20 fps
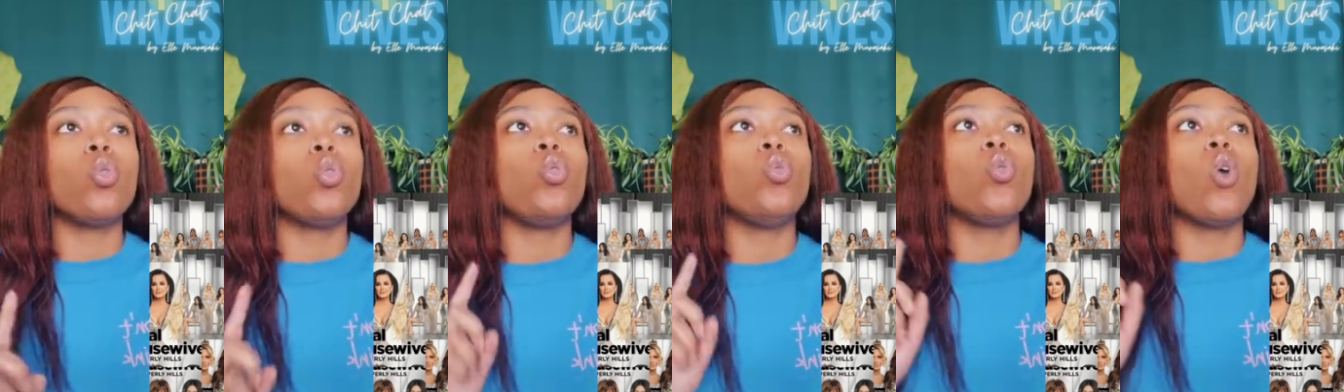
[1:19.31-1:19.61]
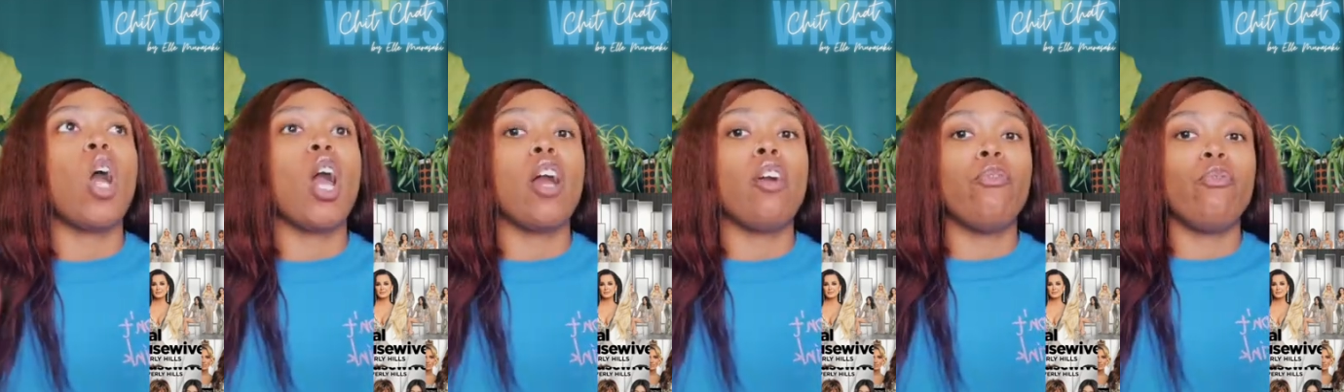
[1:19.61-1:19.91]

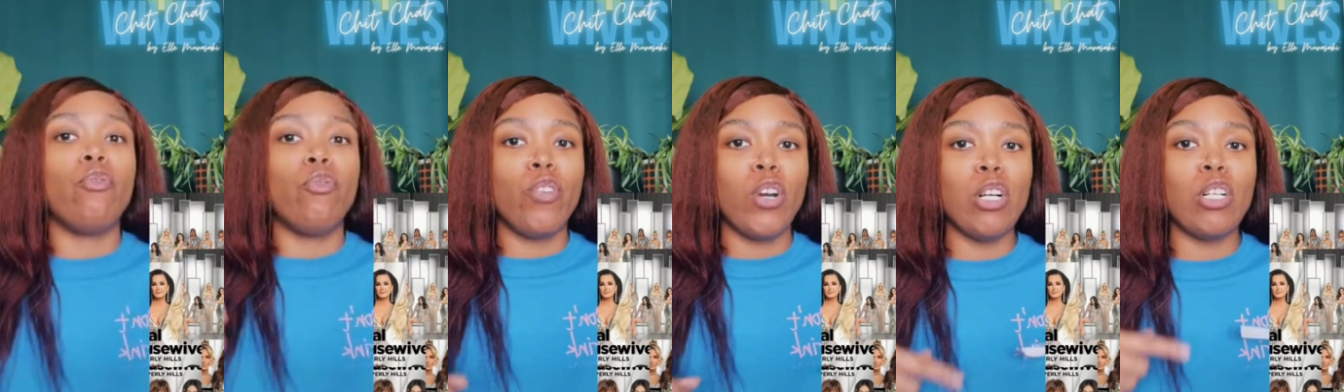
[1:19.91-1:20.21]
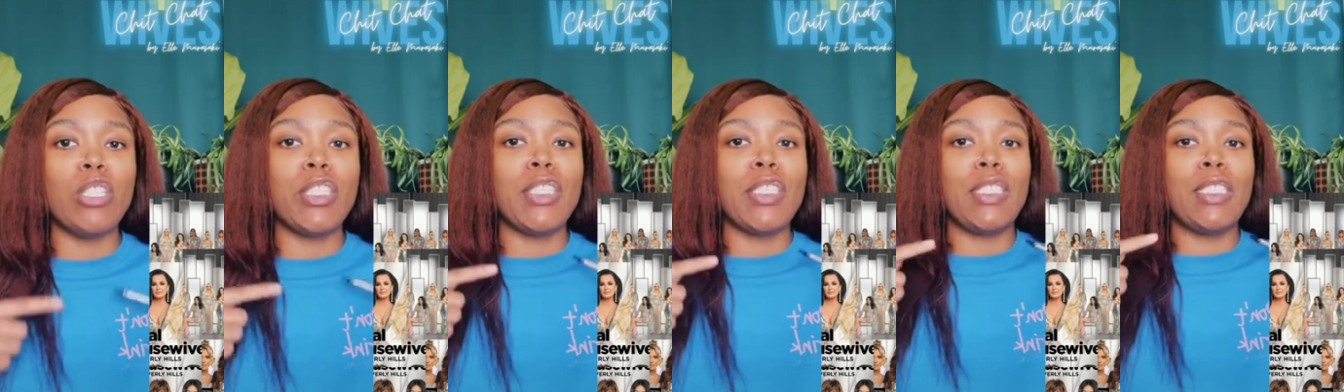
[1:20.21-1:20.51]
who are
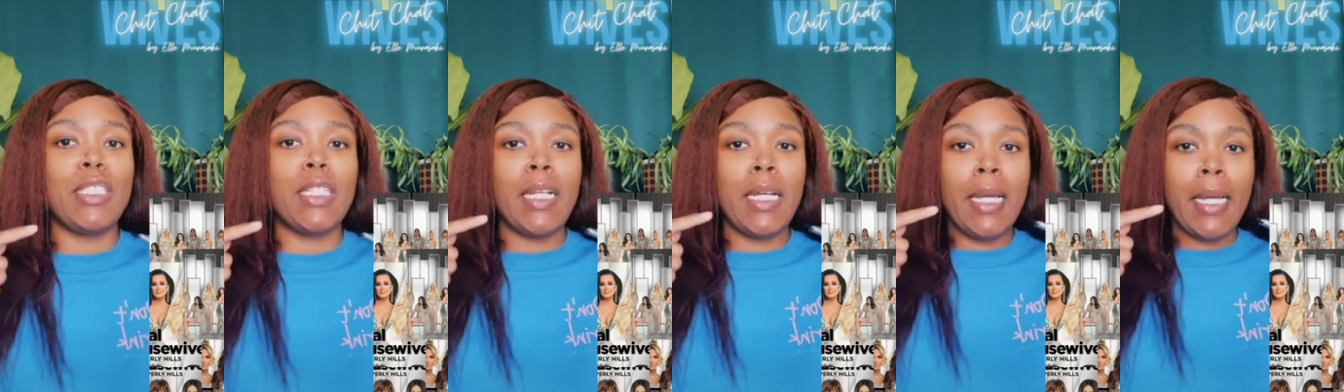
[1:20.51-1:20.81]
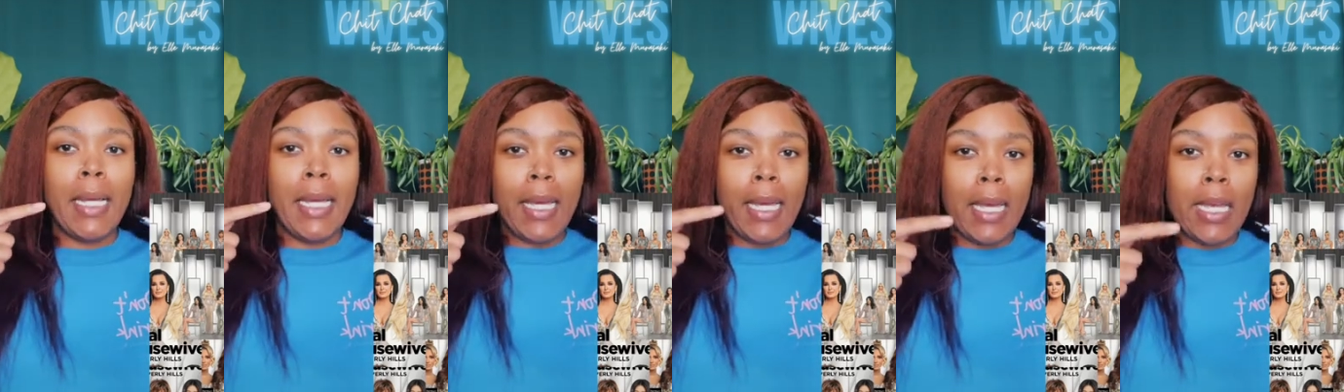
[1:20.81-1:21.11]
versed
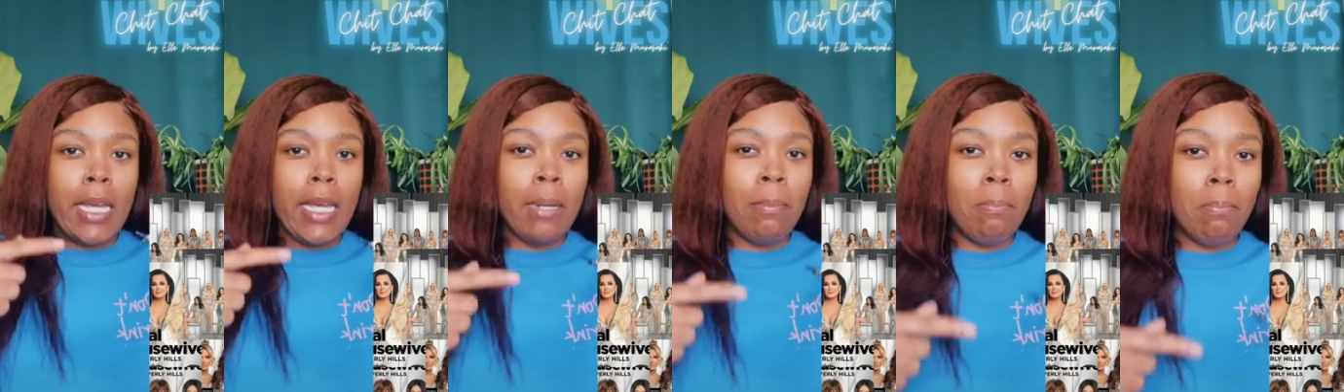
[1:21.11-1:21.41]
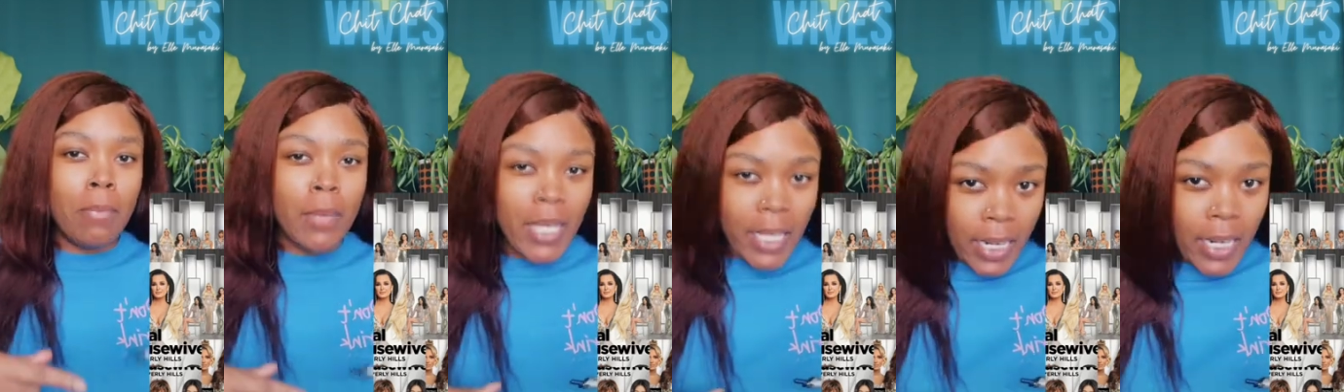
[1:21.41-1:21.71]

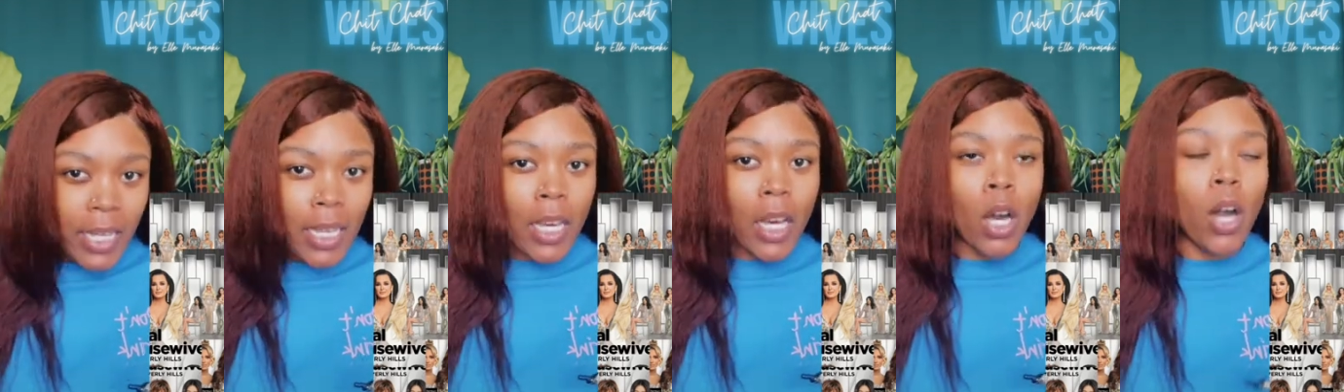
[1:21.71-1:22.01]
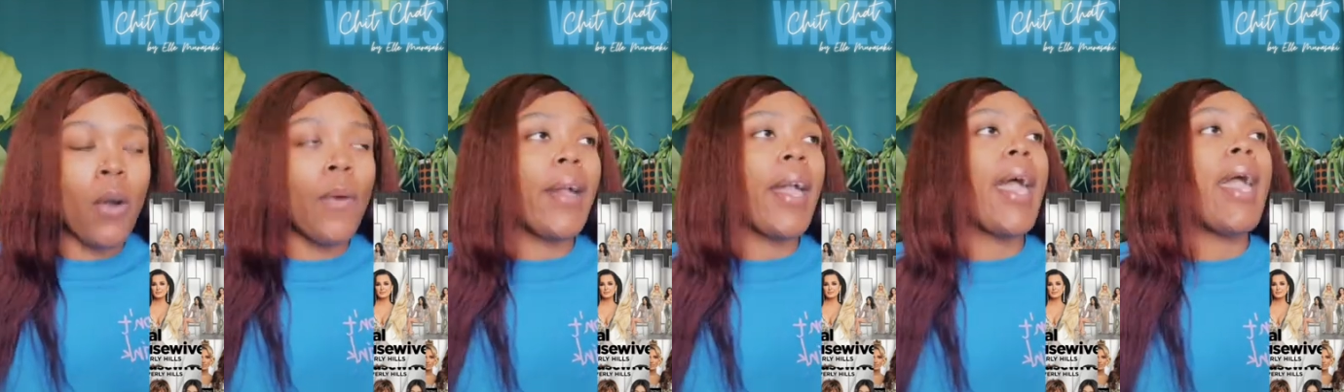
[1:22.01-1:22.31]
in media,
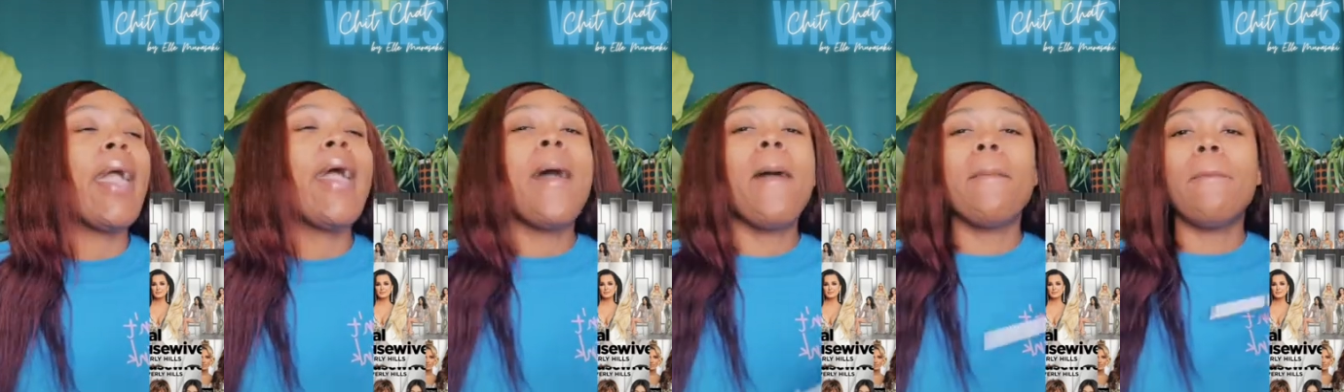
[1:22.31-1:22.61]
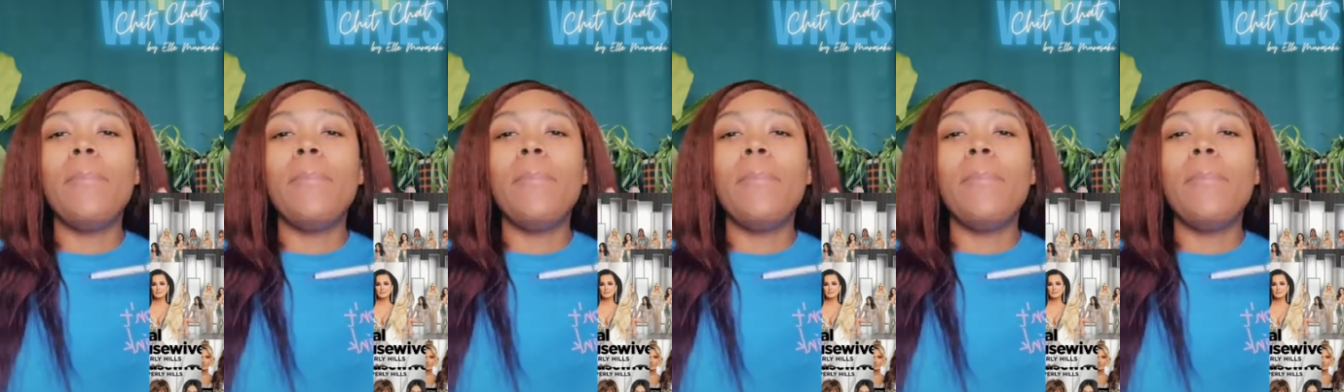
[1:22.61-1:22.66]
okay?